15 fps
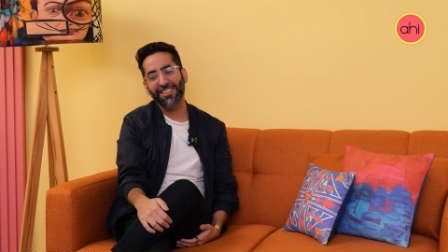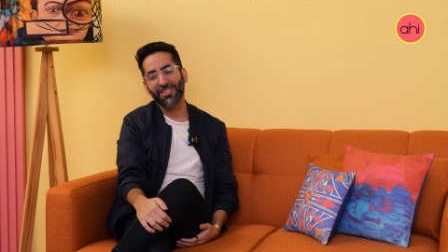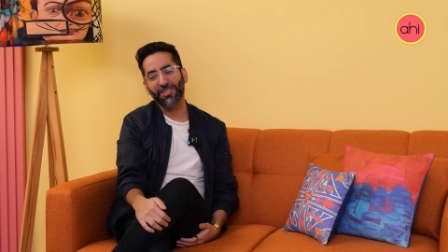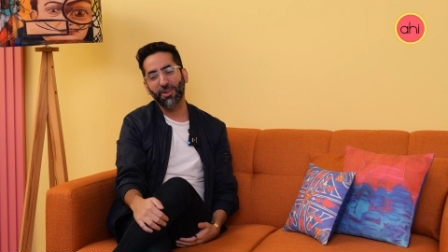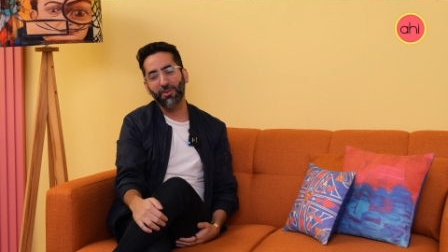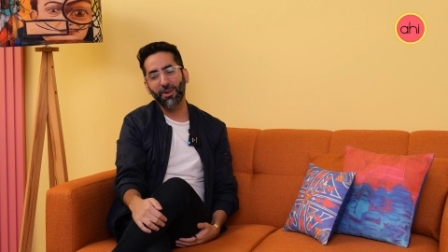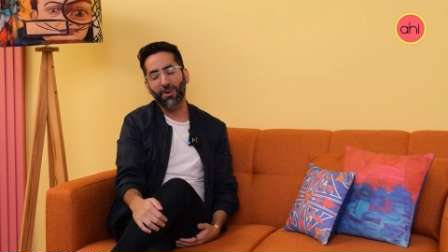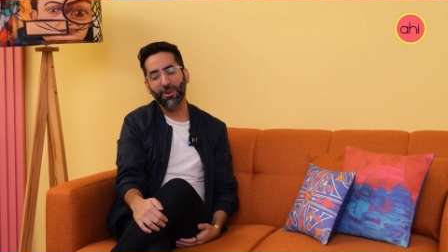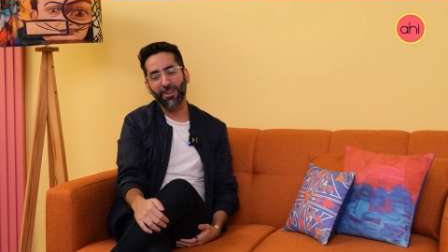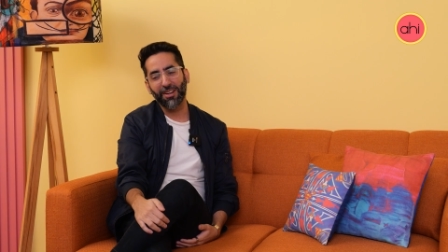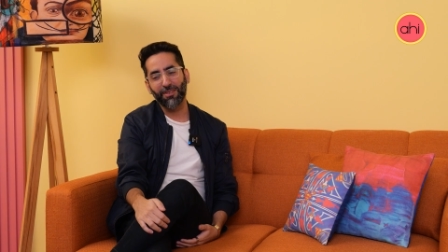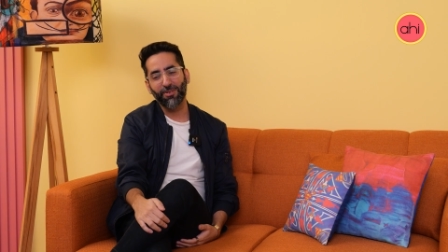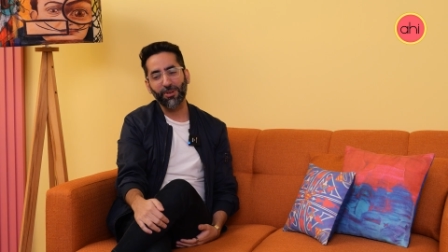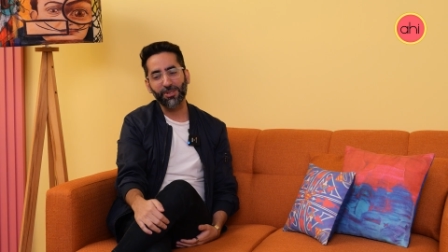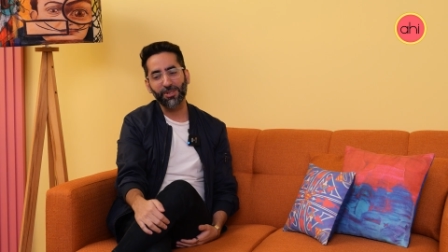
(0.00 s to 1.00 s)
So we couldn't
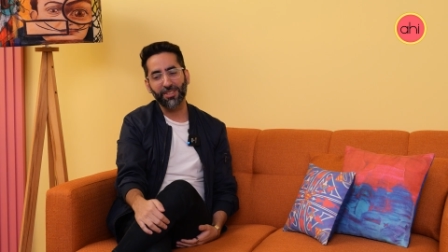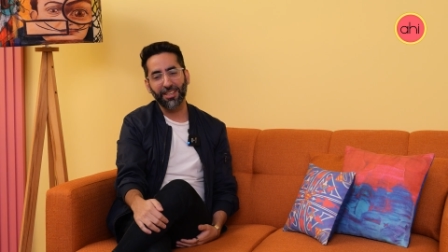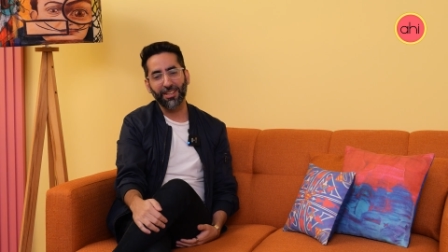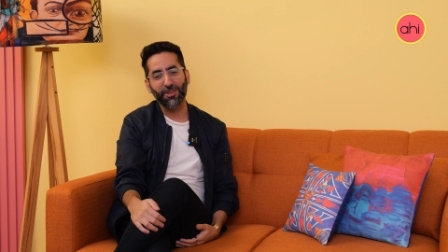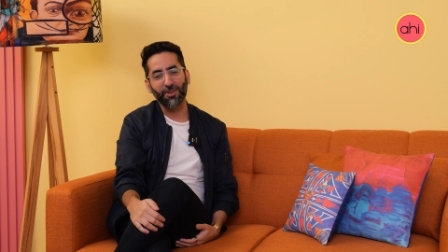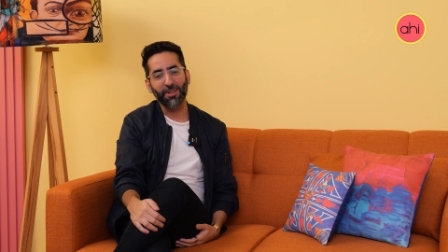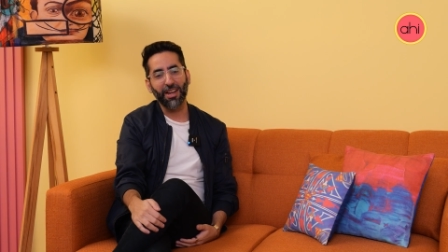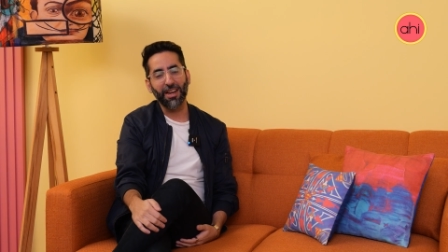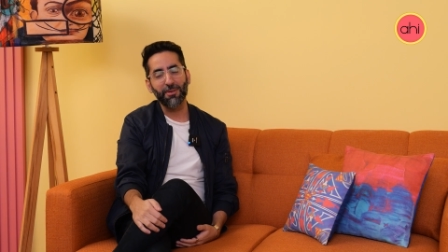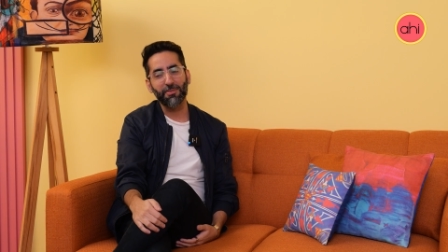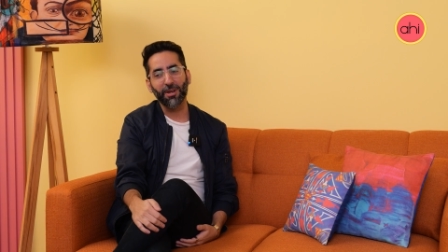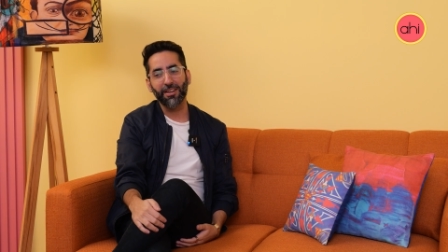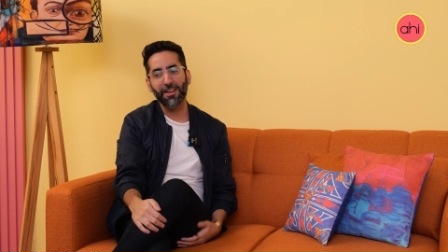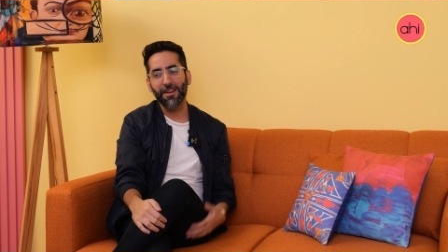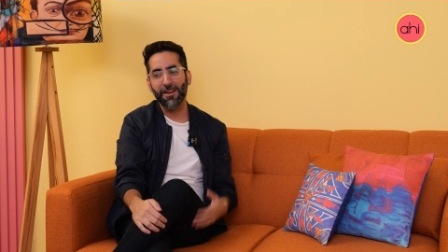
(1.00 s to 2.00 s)
unfortunately do that.
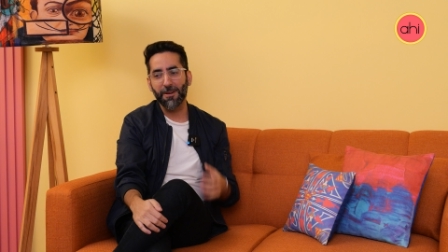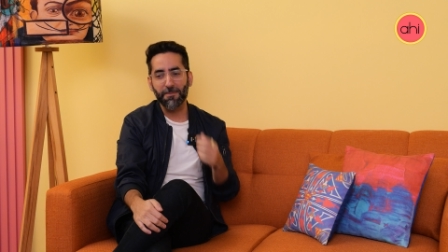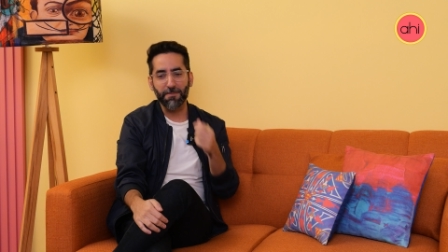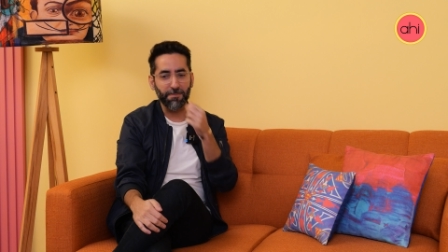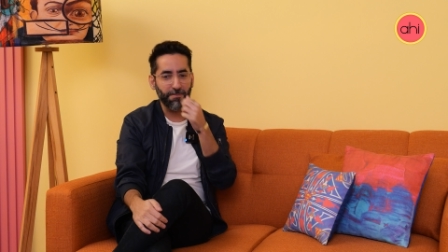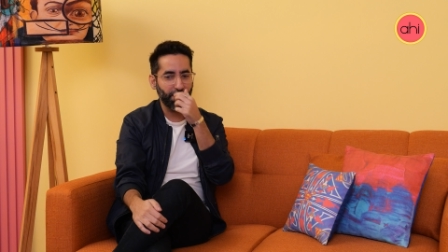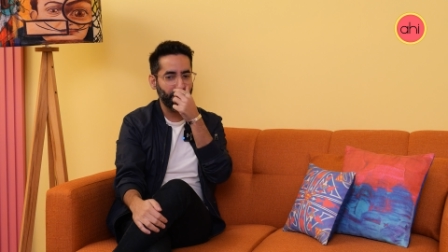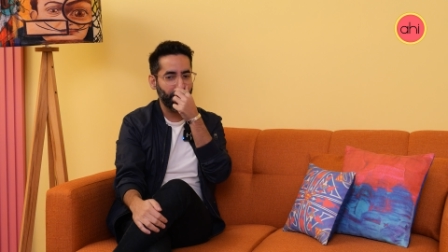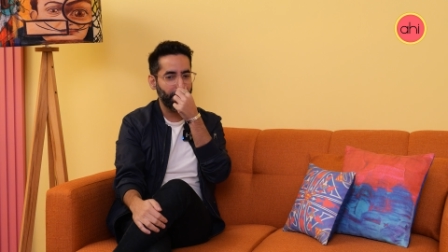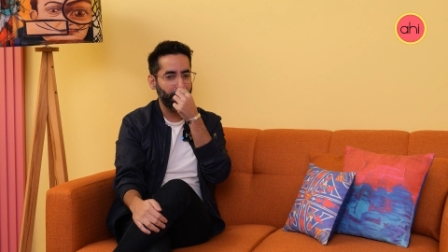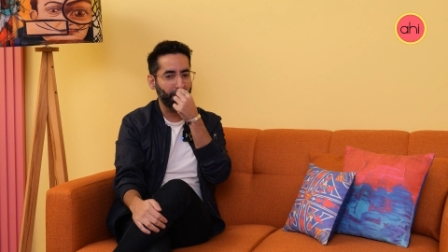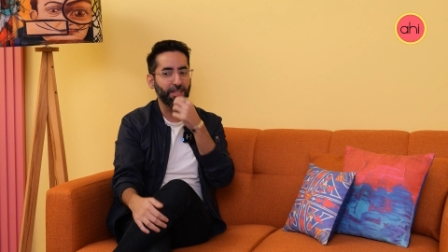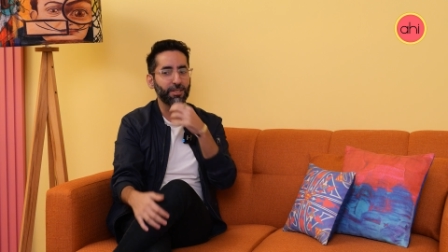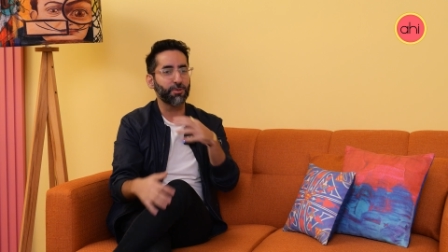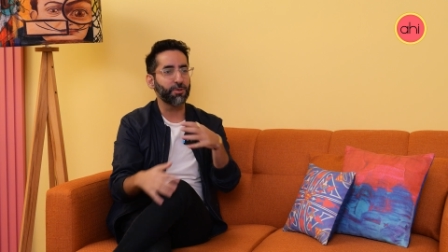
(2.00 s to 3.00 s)
But,
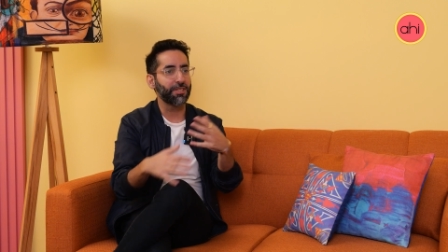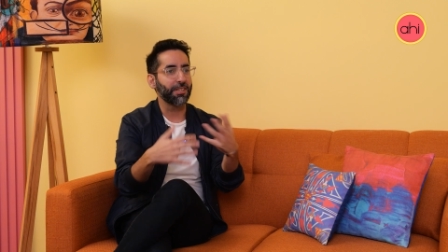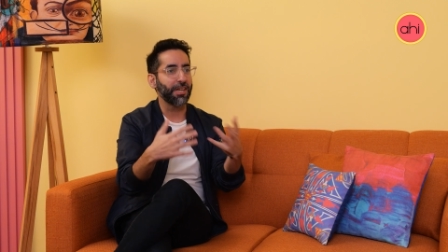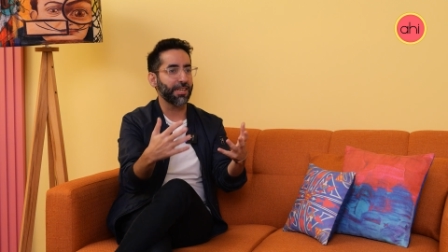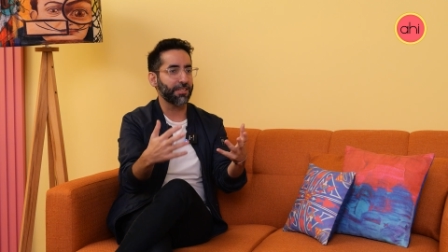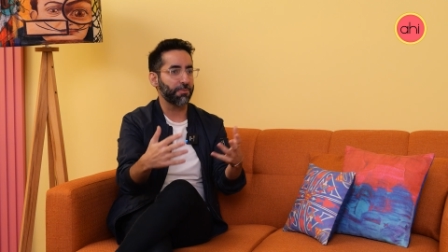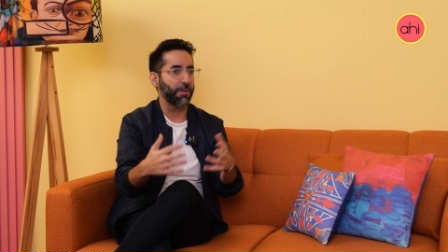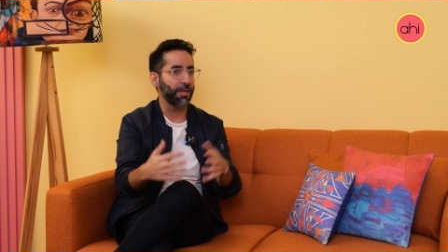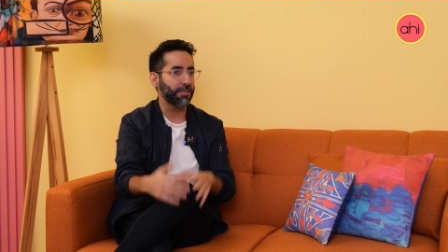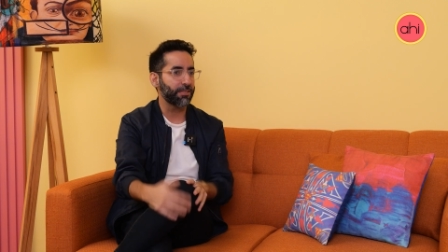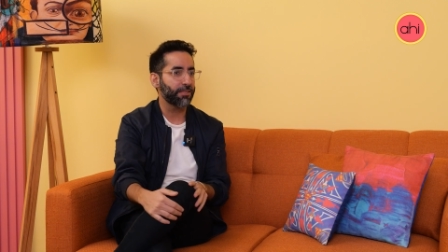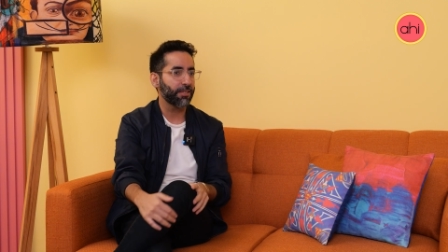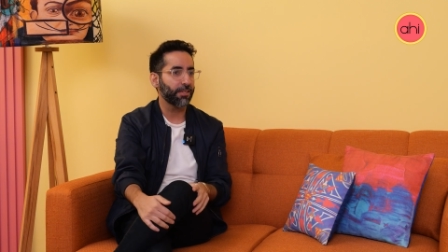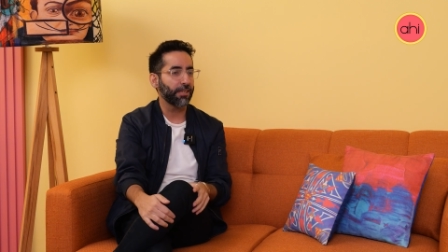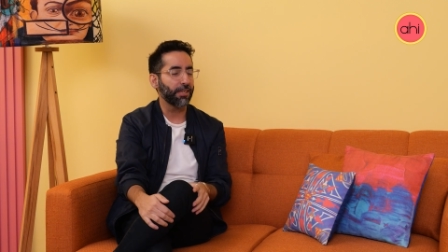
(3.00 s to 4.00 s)
you know, this was the next best